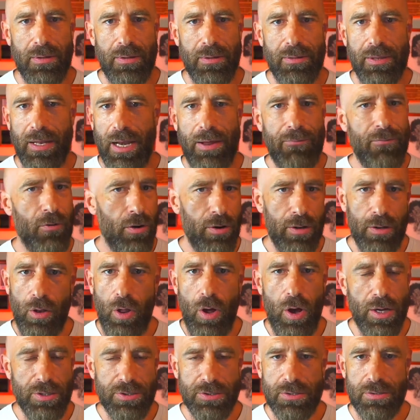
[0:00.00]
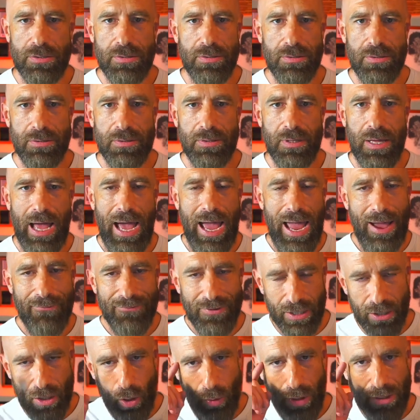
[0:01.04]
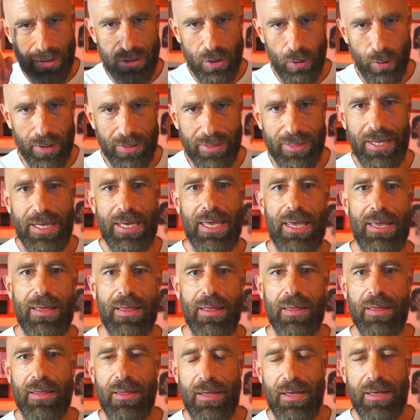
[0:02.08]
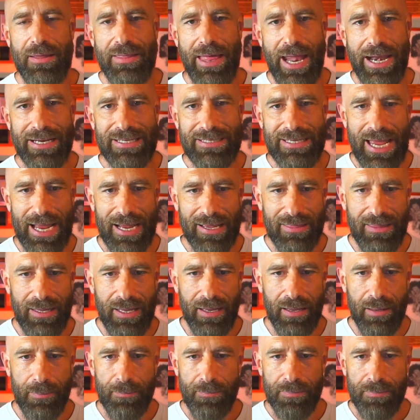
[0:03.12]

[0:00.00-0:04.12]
then I've already lost. I have to go into it thinking that exact thing.